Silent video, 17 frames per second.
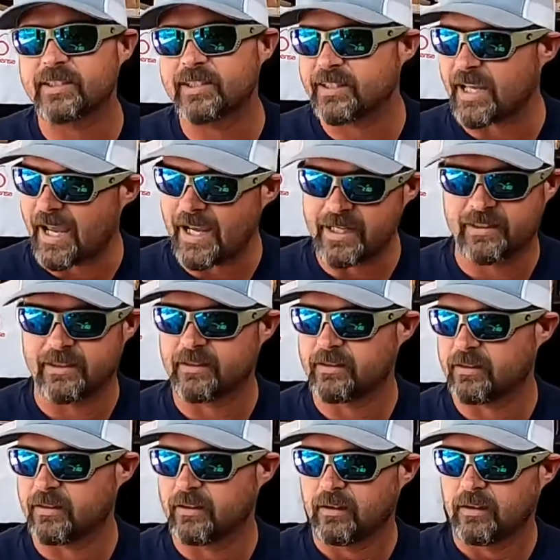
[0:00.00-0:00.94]

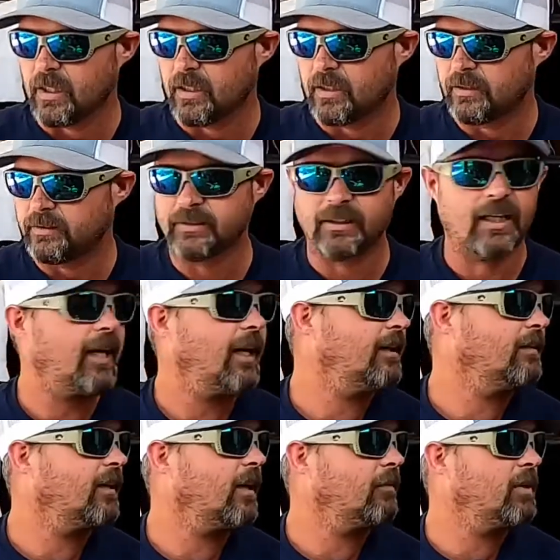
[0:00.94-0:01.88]
sizes. I'm